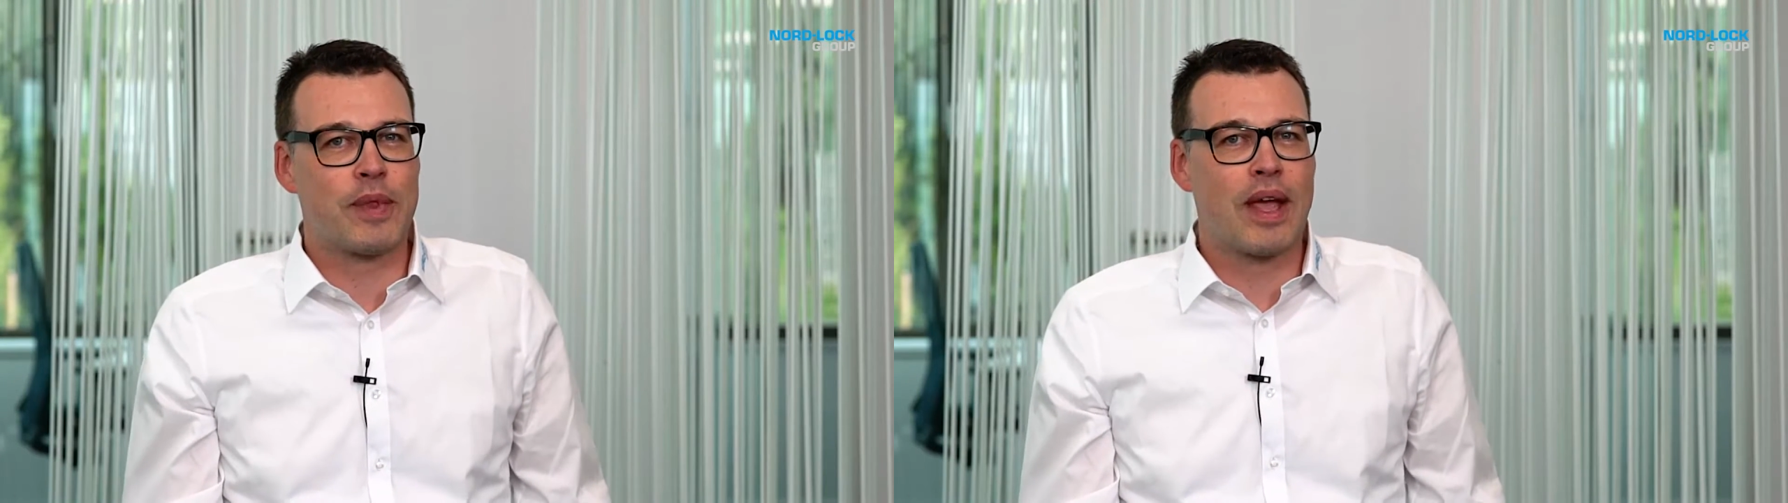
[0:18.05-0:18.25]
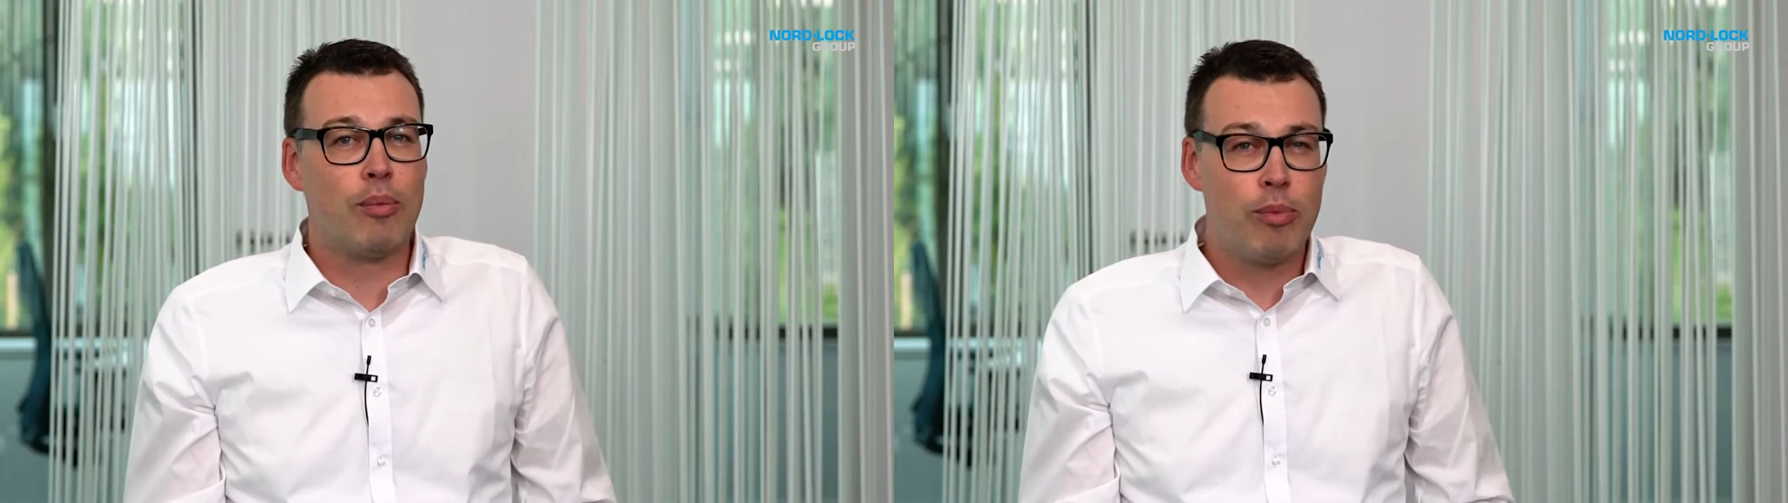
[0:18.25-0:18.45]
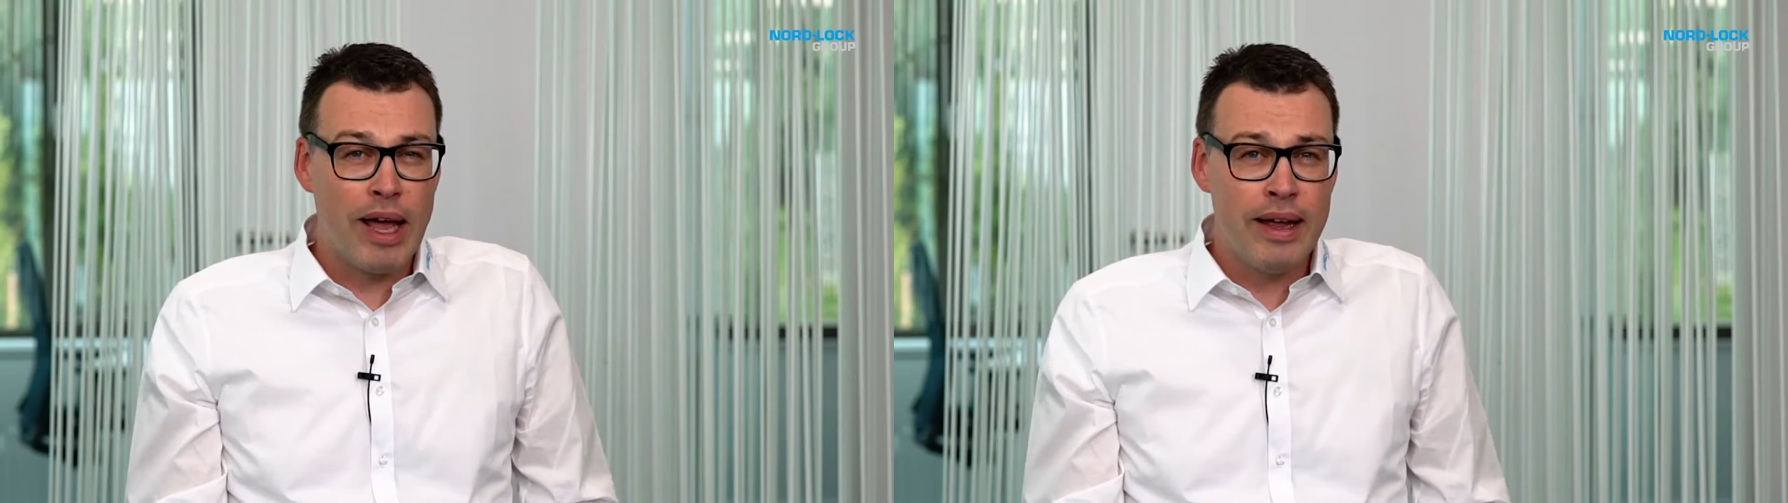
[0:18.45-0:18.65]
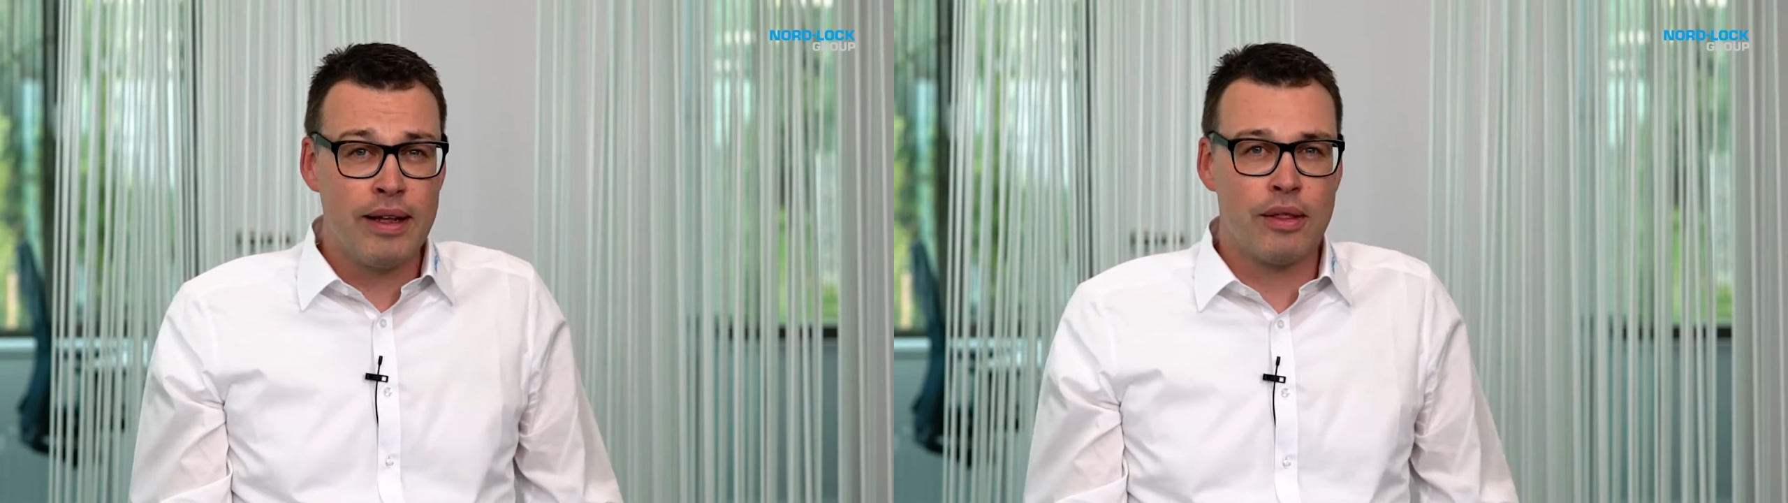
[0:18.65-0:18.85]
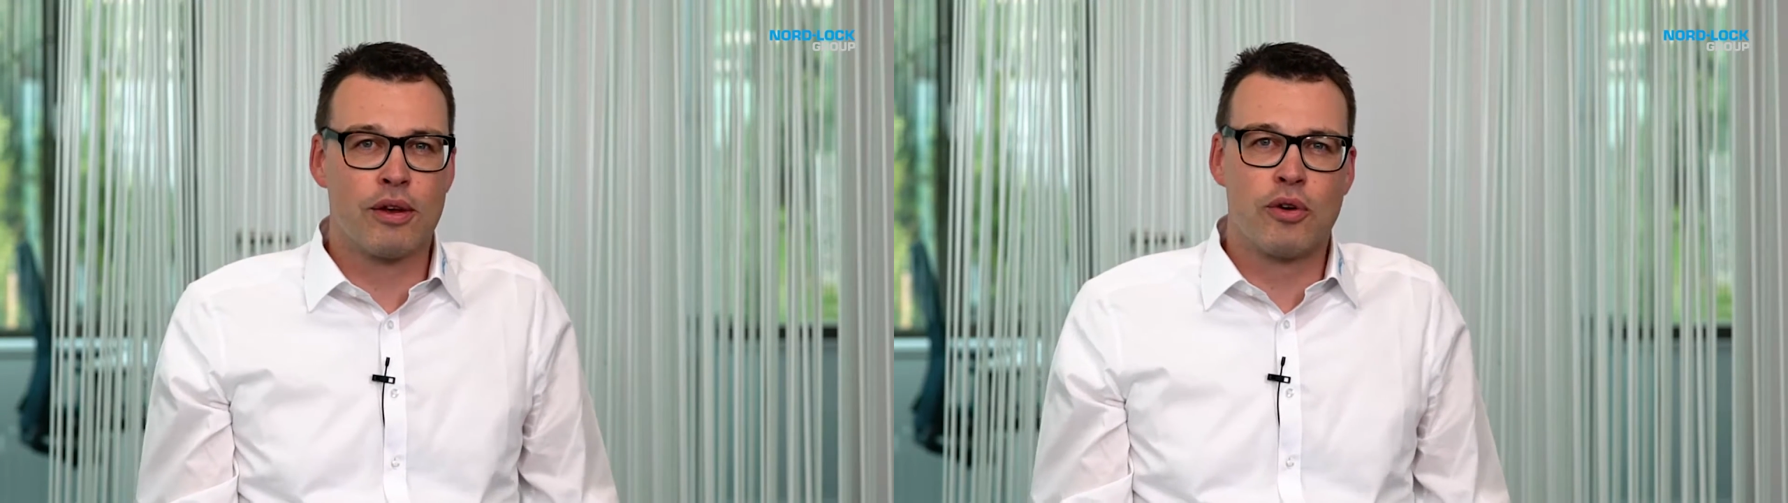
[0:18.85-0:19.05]

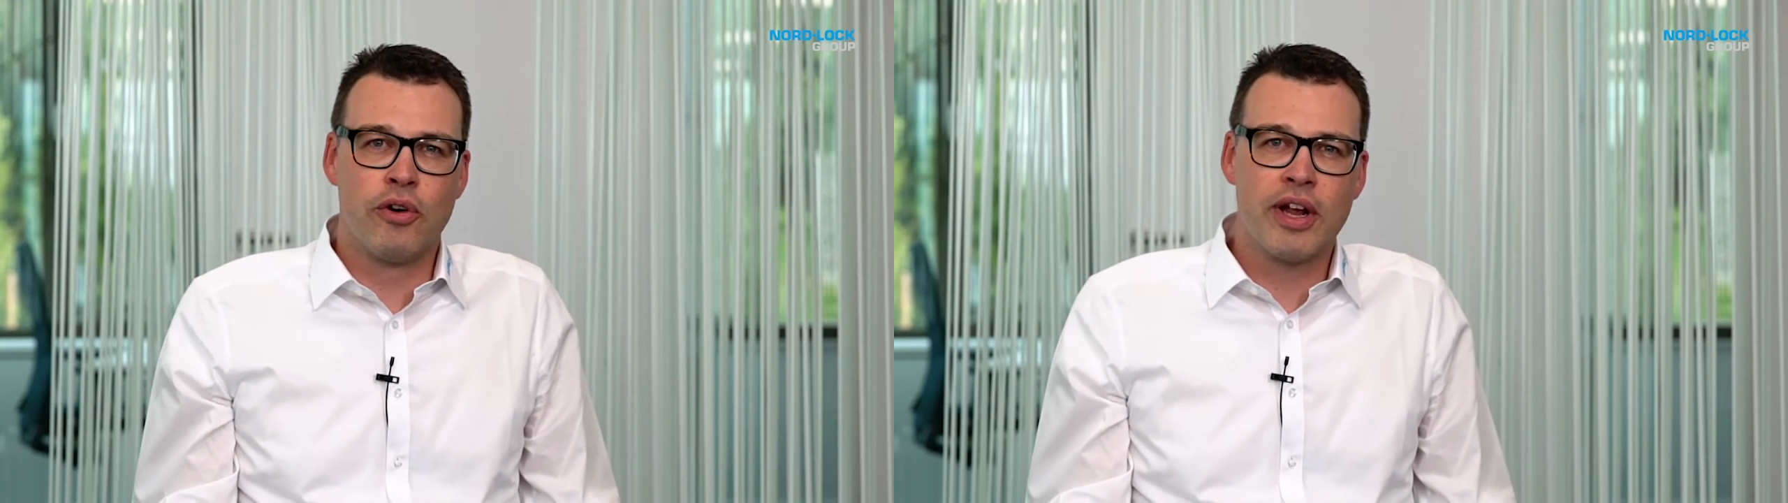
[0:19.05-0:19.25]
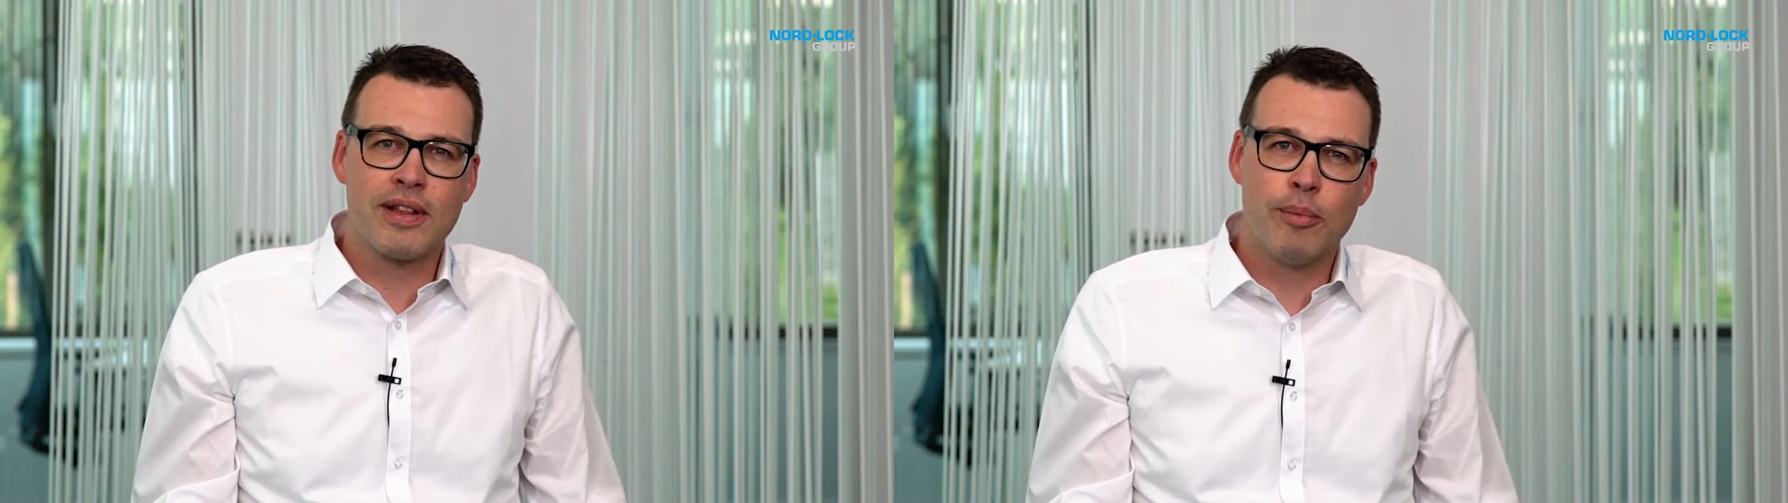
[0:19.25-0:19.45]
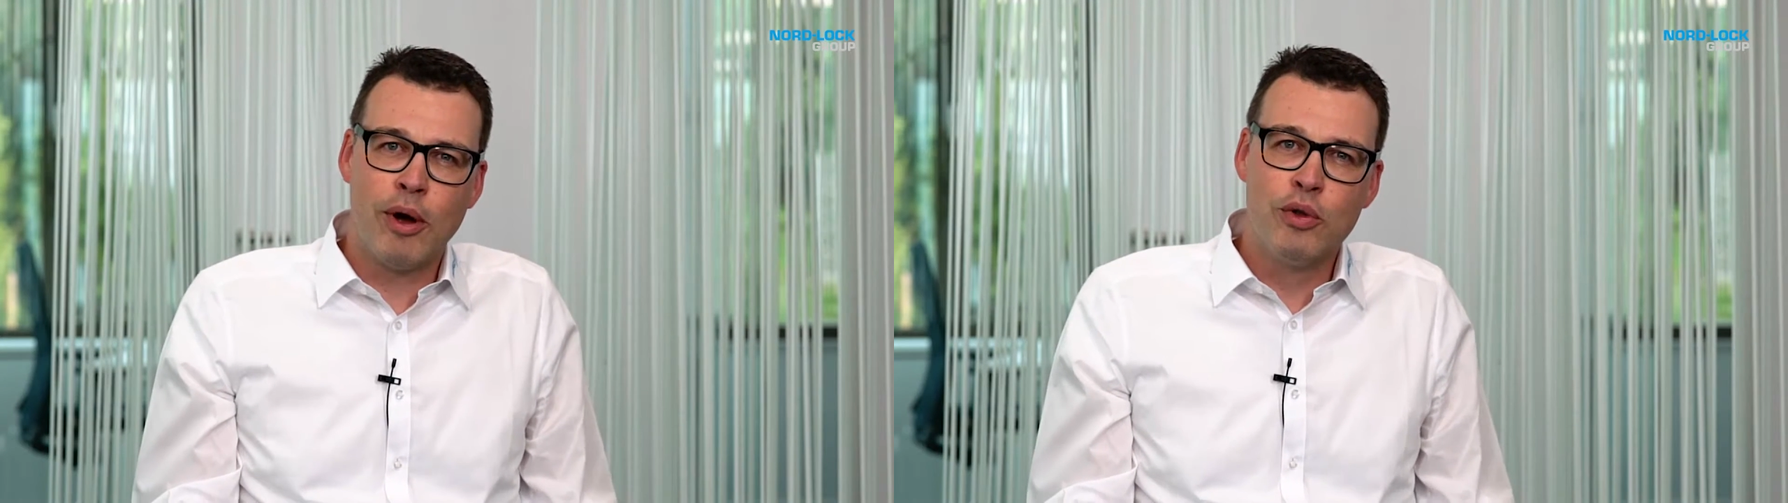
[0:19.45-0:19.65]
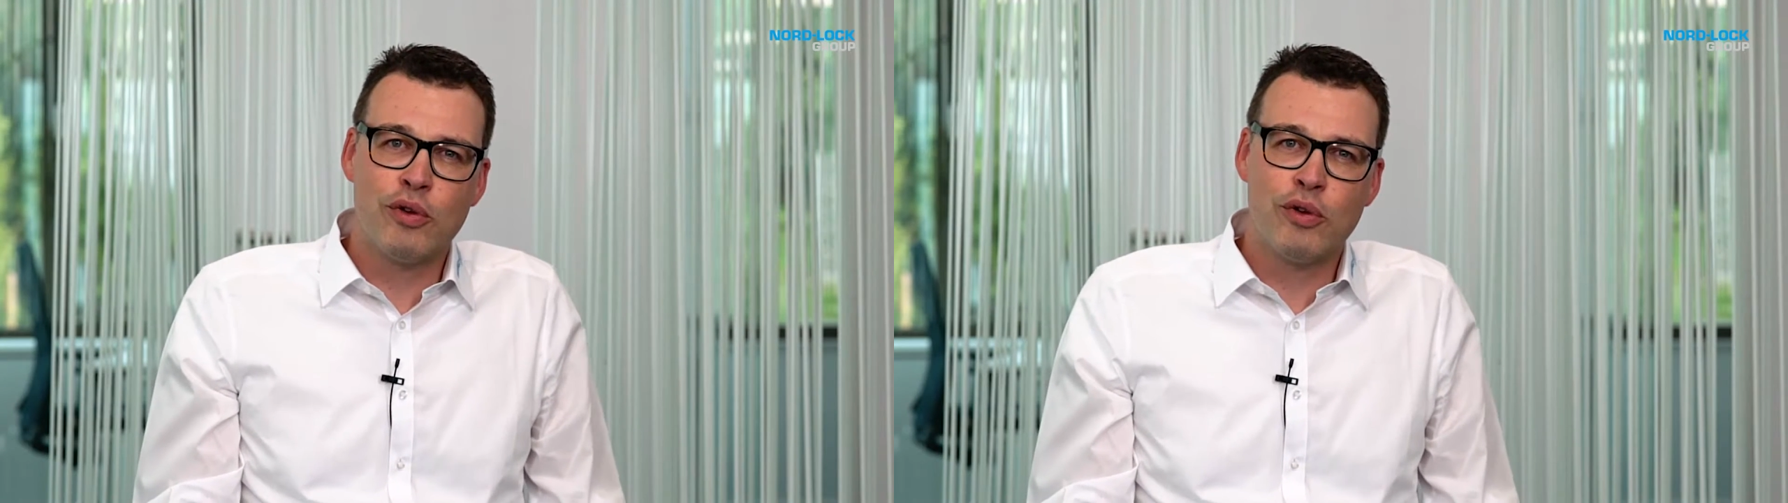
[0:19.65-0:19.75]
Applying the correct amount